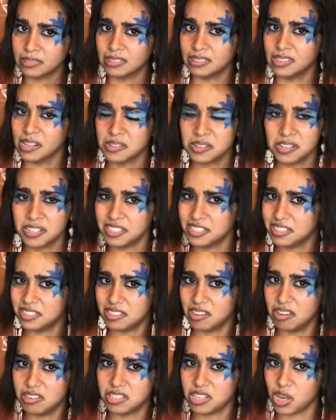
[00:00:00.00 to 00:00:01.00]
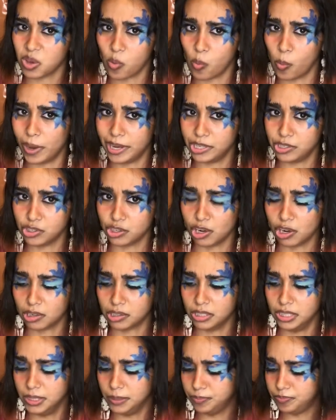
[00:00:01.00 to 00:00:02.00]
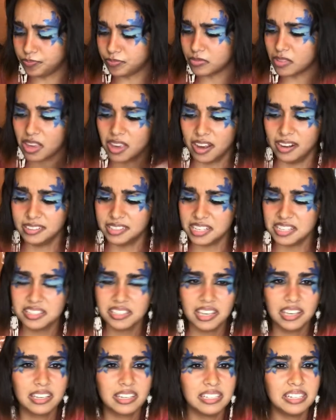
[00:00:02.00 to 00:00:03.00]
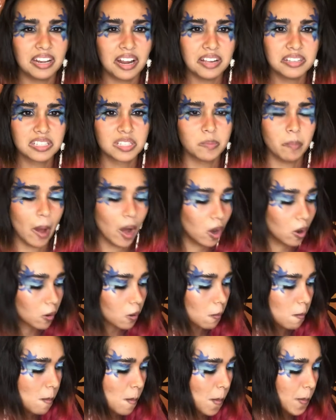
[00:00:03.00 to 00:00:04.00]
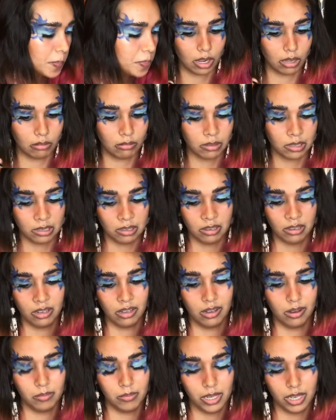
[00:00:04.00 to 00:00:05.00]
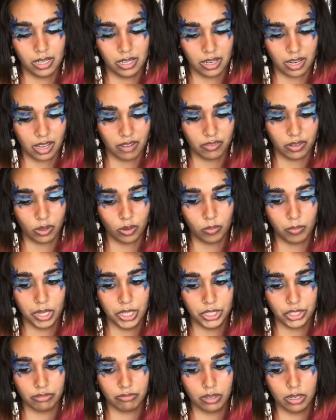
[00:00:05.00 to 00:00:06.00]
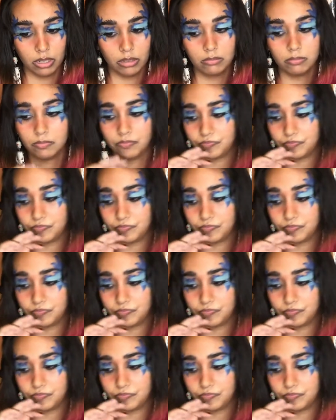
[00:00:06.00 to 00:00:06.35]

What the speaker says: That doesn't taste like white chocolate. It tastes like condensed milk. Oh man, and I have a whole bunch of it.